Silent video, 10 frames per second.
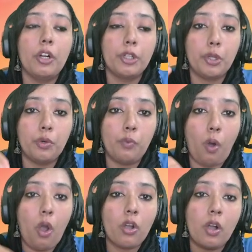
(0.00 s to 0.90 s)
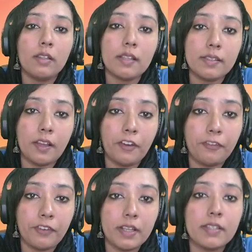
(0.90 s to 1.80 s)
to walk on the
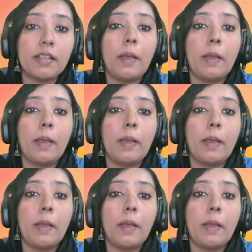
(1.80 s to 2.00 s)
surface?